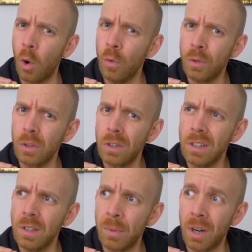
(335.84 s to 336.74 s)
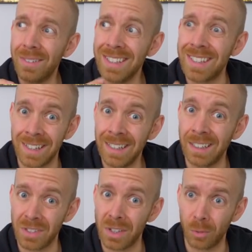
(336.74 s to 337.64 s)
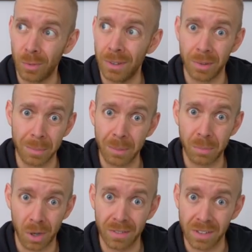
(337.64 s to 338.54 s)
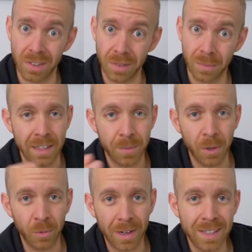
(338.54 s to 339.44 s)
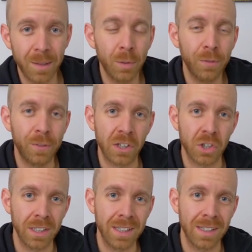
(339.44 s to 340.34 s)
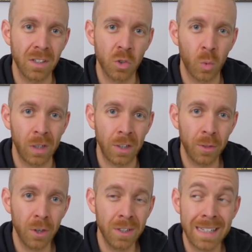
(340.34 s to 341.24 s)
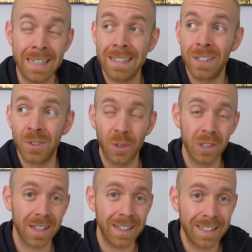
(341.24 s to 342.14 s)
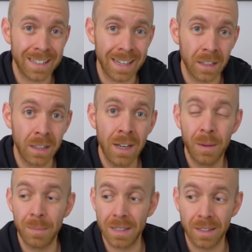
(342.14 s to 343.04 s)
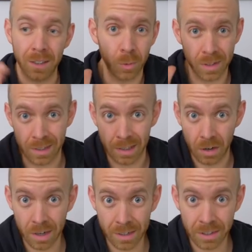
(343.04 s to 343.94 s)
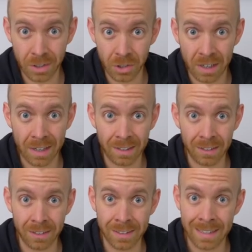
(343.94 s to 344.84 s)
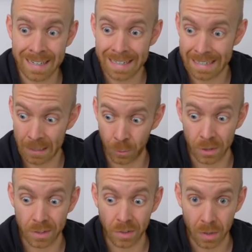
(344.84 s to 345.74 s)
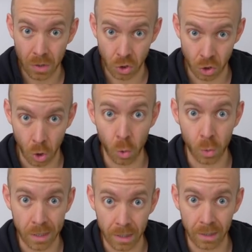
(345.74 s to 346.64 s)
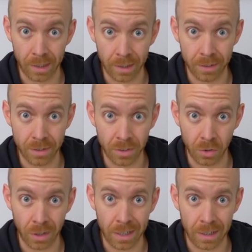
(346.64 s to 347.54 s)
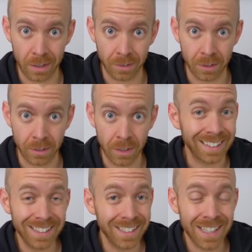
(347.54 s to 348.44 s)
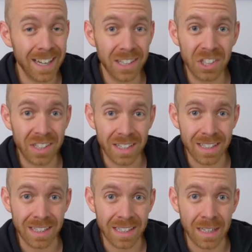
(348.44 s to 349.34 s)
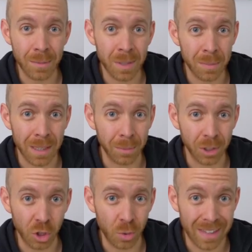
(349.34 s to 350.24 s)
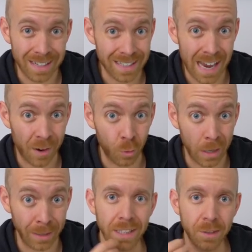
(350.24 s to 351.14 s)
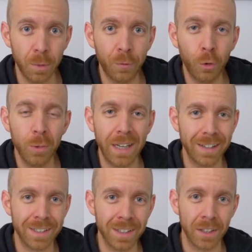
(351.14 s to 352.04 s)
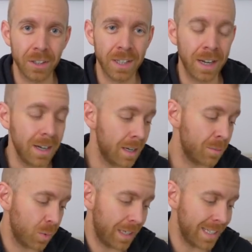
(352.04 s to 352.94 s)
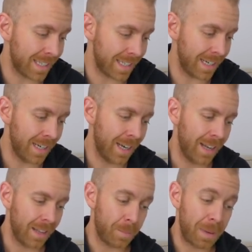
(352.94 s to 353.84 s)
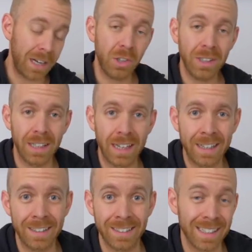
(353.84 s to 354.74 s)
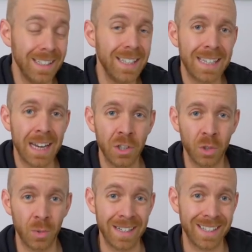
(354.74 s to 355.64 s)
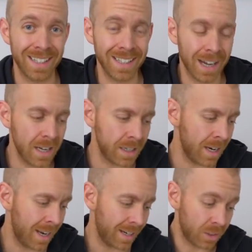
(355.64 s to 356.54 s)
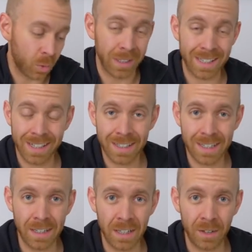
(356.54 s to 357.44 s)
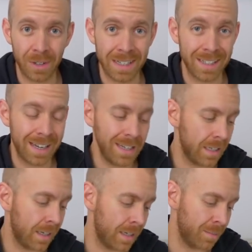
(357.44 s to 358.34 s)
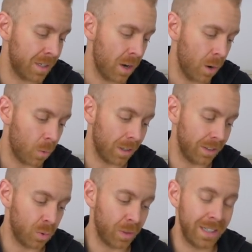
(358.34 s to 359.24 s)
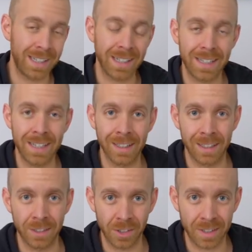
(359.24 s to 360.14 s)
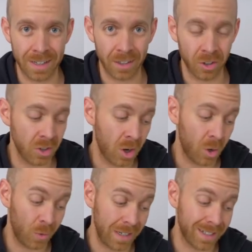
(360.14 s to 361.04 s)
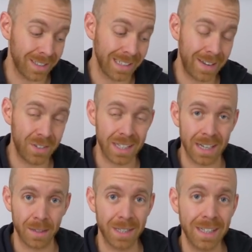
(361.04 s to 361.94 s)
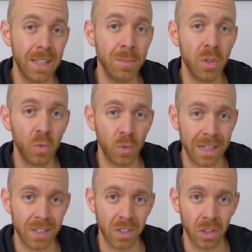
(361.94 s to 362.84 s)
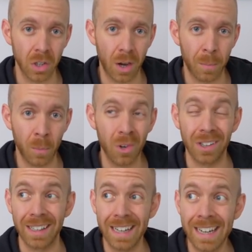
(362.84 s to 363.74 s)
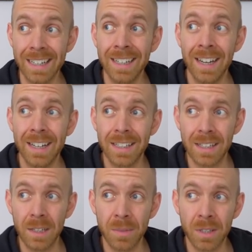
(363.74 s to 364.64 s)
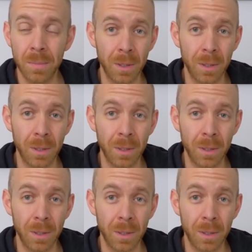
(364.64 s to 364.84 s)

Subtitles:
overall in the province, and he lives in a really big province. And he's been racing professionally since 2013, and as far as I can tell, basically once he got into triathlon, he was so dedicated to triathlon. Lionel Sanders doesn't seem to be able to do things halfway. And then before we get into their times, we can see that Patrick Lange doesn't tend to race a ton. In 2016, he raced 8 times, while in 2016, Lionel Sanders raced 11 times. He seems to race a lot more. Lange seems to